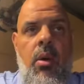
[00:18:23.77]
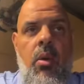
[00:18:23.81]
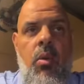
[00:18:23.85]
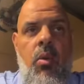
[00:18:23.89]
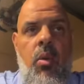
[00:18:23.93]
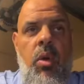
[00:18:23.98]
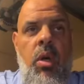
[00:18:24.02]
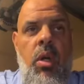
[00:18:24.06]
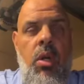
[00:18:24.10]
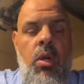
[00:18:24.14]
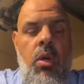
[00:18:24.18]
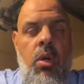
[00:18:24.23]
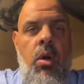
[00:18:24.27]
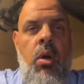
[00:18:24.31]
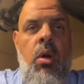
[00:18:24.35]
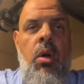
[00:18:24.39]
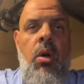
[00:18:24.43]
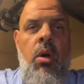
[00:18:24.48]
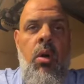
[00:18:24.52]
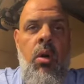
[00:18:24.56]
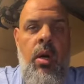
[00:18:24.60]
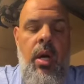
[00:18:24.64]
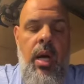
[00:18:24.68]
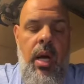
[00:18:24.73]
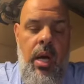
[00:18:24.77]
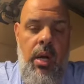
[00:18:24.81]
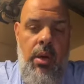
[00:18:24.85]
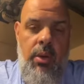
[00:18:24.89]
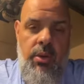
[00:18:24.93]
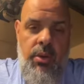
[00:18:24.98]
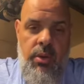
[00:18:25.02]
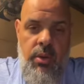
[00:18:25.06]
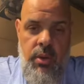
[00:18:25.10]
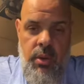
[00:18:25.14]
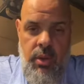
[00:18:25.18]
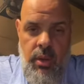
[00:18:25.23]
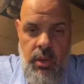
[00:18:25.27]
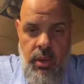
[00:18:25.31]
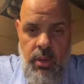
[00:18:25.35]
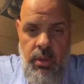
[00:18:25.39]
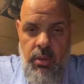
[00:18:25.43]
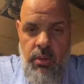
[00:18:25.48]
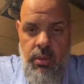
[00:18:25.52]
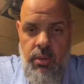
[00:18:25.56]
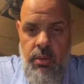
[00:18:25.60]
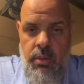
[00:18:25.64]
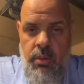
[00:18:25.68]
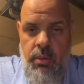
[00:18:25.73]
we learn how to
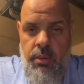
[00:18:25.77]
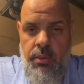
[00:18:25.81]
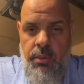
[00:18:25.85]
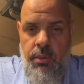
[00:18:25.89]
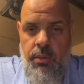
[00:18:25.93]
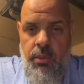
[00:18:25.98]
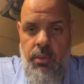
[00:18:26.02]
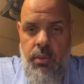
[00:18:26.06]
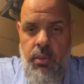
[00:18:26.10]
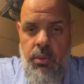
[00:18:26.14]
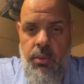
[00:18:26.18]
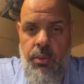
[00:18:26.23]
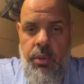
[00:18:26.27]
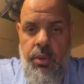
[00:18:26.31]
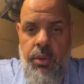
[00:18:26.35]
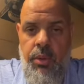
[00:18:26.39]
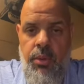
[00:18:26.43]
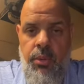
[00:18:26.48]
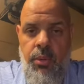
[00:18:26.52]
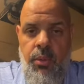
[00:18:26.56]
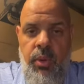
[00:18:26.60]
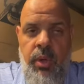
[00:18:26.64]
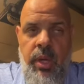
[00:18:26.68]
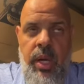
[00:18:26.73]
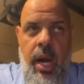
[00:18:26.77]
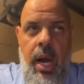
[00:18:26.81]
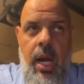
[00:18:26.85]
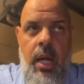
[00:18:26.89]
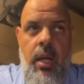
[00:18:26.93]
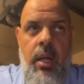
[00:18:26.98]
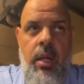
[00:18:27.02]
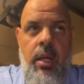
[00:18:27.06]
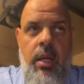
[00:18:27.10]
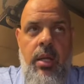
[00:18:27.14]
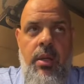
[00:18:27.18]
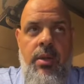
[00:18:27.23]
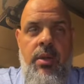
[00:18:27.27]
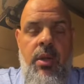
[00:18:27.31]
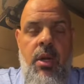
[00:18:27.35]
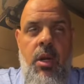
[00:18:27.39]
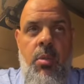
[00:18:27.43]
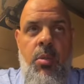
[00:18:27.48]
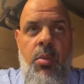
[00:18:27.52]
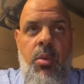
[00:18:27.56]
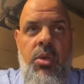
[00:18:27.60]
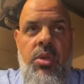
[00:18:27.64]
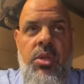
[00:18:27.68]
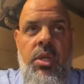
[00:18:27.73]
deal with realities that
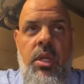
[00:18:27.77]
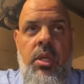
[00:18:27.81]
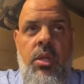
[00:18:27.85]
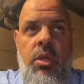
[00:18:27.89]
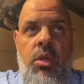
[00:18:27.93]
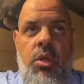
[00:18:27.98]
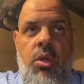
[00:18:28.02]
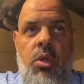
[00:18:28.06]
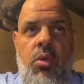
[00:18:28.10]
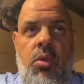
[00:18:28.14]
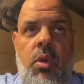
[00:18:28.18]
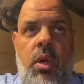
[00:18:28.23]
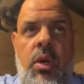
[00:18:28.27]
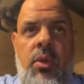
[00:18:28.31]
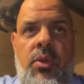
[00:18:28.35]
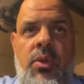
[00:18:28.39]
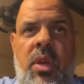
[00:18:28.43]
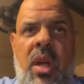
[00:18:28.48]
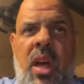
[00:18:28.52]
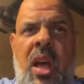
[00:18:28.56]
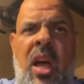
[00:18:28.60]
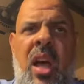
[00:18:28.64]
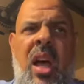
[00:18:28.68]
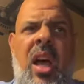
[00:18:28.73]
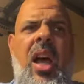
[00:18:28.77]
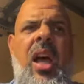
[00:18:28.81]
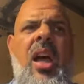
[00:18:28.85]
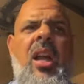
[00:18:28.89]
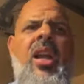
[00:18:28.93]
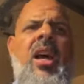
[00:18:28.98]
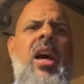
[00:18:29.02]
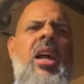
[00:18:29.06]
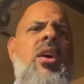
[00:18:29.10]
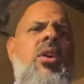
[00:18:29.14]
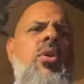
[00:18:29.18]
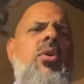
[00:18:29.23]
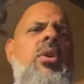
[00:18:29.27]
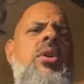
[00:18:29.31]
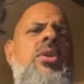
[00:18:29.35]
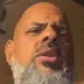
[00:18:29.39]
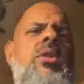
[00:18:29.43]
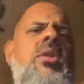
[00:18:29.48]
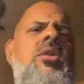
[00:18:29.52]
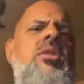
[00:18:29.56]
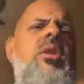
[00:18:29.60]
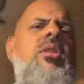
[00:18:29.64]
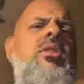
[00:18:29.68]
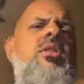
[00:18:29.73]
are presented to us, and not
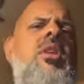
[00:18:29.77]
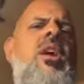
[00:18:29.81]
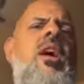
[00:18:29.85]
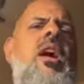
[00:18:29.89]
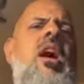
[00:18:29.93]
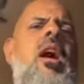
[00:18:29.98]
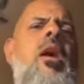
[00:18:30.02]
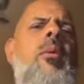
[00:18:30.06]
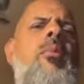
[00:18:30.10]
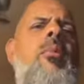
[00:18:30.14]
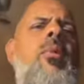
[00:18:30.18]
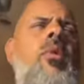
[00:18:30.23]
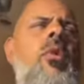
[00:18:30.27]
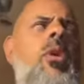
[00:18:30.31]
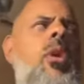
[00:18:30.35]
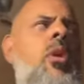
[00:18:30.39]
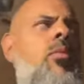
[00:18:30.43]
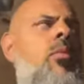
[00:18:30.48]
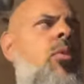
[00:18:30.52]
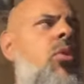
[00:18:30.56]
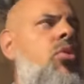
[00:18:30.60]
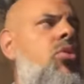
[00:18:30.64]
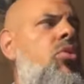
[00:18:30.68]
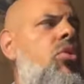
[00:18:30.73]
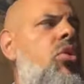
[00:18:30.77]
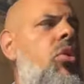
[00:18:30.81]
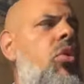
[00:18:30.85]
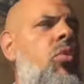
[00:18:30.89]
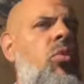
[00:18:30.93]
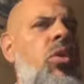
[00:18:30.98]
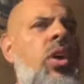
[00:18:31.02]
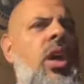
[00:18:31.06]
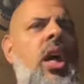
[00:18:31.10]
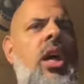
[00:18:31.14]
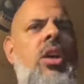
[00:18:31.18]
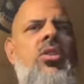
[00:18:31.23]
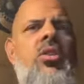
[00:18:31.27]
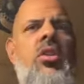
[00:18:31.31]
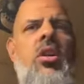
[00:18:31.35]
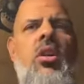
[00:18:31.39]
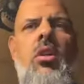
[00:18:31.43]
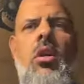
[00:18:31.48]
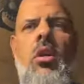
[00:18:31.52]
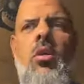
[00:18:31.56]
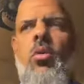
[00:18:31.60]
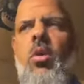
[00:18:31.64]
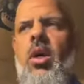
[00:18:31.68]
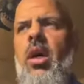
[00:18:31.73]
always in such a hyper emotional
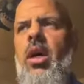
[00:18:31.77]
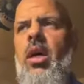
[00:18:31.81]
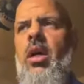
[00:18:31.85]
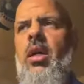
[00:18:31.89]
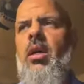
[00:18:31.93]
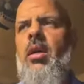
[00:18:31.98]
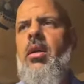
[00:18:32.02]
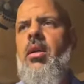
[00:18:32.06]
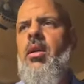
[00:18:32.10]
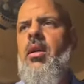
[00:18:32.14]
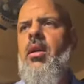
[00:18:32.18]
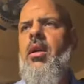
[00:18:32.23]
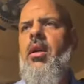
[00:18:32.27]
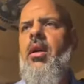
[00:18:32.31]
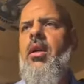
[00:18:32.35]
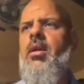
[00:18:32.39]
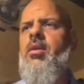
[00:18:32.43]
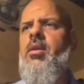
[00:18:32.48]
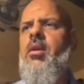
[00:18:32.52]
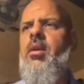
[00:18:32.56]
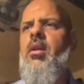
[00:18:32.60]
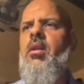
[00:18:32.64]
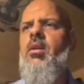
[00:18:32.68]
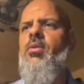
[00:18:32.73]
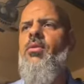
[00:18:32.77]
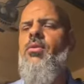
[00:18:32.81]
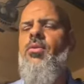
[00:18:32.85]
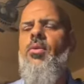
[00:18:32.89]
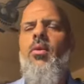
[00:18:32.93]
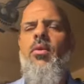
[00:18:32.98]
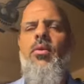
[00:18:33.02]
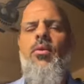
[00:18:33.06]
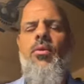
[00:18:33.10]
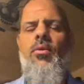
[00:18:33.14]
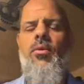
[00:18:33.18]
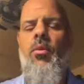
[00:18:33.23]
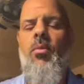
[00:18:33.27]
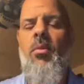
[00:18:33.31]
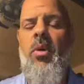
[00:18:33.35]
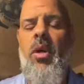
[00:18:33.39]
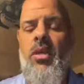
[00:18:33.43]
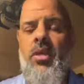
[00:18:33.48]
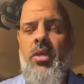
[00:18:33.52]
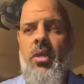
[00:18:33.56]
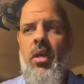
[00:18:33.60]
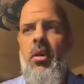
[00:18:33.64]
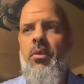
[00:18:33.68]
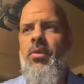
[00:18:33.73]
reactionary way. As you know, for
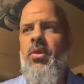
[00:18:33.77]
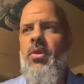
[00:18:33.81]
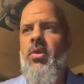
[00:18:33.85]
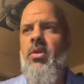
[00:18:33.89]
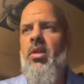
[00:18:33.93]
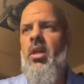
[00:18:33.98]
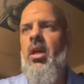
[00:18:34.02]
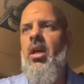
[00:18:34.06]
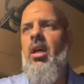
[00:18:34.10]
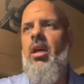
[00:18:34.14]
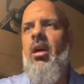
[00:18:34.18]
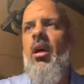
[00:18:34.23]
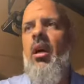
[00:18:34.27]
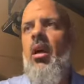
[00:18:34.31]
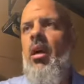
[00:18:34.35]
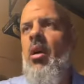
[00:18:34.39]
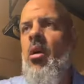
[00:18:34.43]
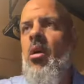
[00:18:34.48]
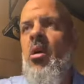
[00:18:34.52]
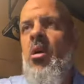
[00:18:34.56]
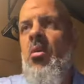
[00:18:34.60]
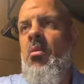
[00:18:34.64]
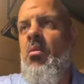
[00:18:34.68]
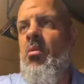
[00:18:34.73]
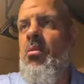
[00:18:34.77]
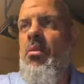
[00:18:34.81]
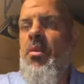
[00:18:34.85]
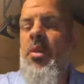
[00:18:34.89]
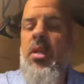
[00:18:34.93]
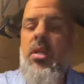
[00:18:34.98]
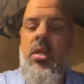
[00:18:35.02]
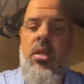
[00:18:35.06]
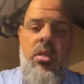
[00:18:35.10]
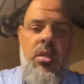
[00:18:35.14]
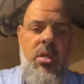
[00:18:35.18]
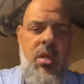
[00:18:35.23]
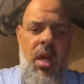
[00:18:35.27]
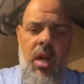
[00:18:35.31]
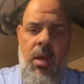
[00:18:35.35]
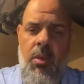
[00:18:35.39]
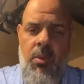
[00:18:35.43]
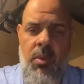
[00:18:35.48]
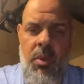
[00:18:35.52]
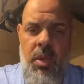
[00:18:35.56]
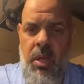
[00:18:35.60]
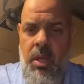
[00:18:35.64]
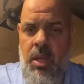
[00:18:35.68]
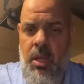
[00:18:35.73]
myself, it's like, this is
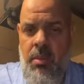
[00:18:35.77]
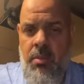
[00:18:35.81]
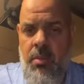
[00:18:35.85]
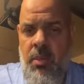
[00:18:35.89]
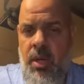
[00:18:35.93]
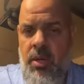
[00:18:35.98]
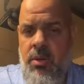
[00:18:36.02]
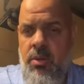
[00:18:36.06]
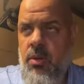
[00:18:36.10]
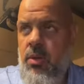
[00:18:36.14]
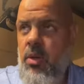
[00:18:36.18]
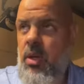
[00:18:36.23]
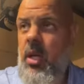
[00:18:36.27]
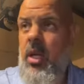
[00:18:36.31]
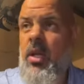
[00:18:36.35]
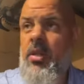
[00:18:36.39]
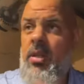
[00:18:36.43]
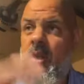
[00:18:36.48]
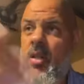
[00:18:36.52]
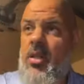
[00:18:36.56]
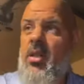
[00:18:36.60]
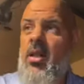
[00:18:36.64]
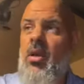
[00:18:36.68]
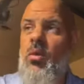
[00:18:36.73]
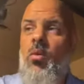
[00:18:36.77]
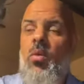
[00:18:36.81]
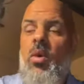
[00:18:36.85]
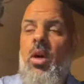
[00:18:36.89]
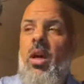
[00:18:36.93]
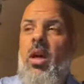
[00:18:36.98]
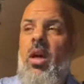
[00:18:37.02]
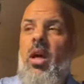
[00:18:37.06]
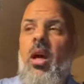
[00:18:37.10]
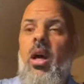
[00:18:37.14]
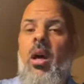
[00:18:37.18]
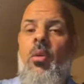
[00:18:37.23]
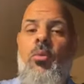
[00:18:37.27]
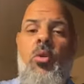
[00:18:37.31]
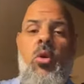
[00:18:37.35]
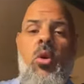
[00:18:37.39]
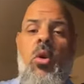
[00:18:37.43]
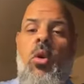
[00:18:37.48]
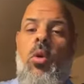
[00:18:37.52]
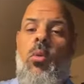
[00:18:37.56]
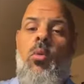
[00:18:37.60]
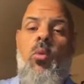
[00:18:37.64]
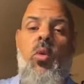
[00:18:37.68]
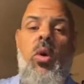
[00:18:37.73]
not really a major thing. As he said, what?
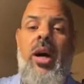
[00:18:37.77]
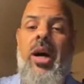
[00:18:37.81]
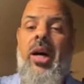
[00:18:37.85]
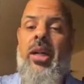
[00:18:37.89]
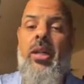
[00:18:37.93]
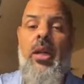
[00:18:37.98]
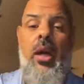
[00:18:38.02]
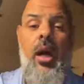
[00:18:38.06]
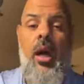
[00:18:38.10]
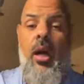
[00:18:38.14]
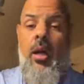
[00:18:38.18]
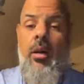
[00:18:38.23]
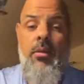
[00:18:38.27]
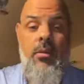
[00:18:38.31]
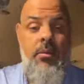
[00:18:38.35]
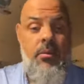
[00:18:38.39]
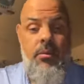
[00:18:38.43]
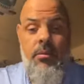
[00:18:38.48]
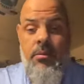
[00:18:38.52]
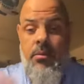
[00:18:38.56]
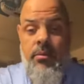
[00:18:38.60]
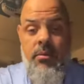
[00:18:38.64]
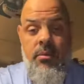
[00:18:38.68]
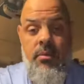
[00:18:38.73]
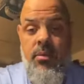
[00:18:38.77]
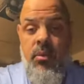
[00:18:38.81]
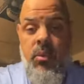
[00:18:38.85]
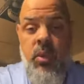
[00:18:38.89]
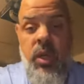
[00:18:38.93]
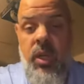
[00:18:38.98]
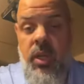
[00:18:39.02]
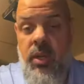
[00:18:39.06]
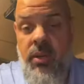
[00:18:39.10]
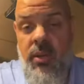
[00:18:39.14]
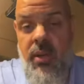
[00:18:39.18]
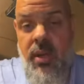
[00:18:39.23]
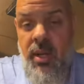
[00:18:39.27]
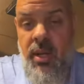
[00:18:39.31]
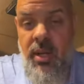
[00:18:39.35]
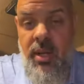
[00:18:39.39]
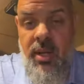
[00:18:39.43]
Amrahum wadih, right?